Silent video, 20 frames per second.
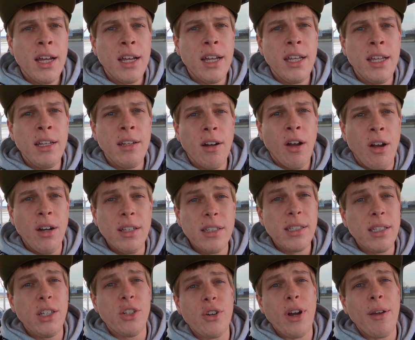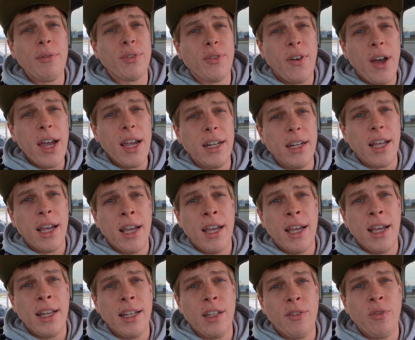it honestly drives fine.
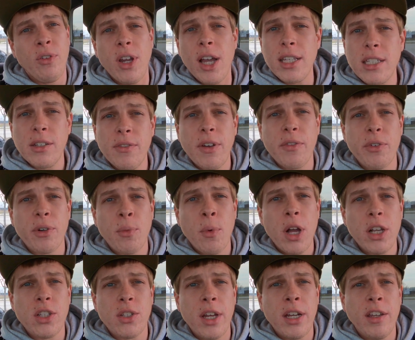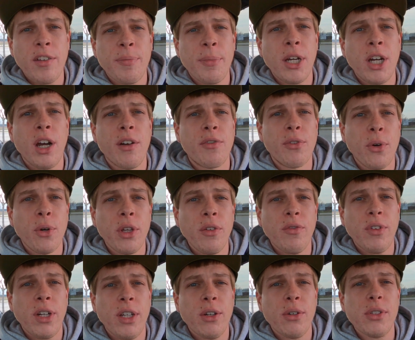And if you guys have ever watched any of my off-roading
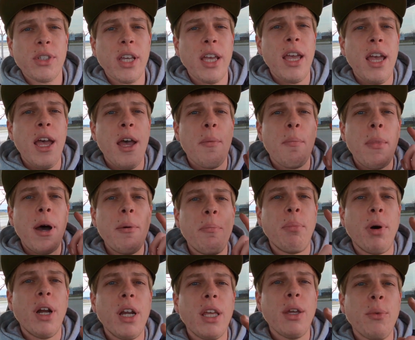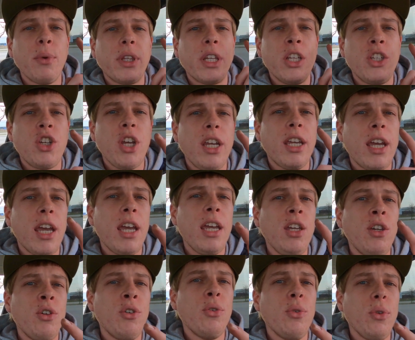videos, my buddy with the
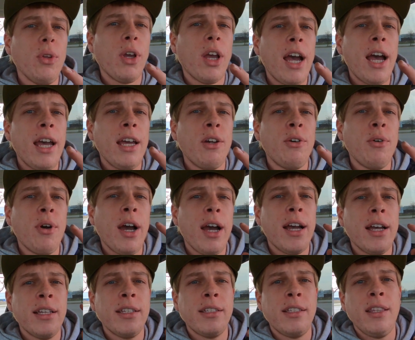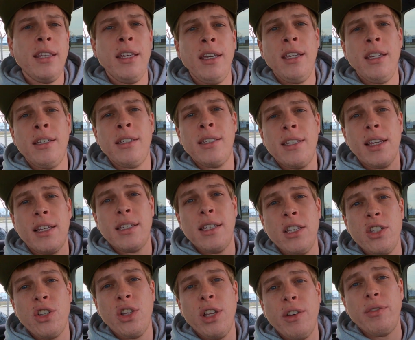JKU, the guy who has the
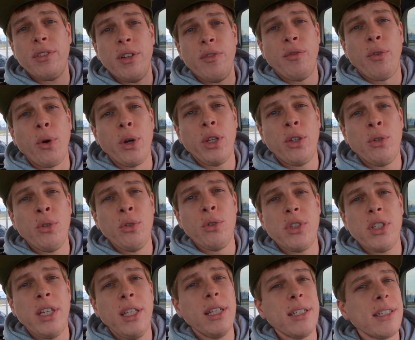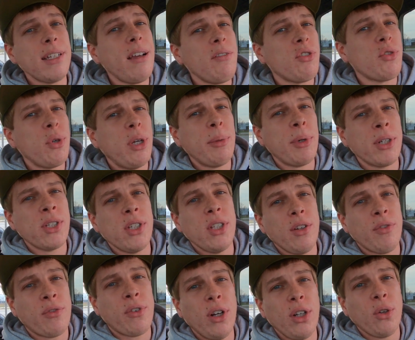6-inch lift and 42s, he doesn't have sway bars in
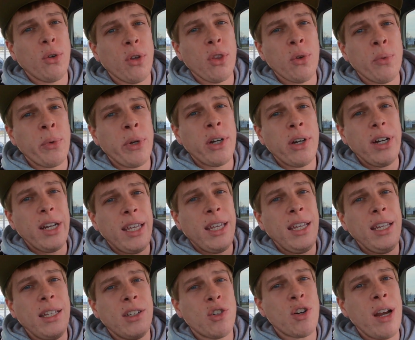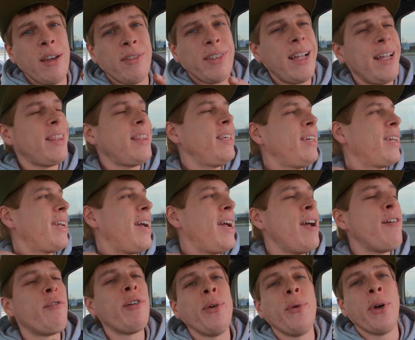the front or the rear, and he drives that thing
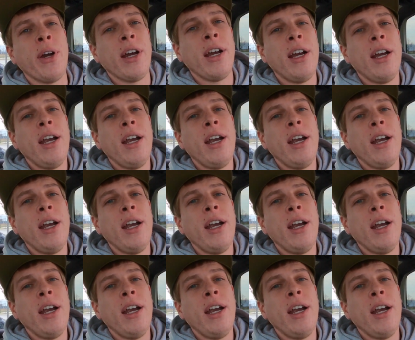everywhere,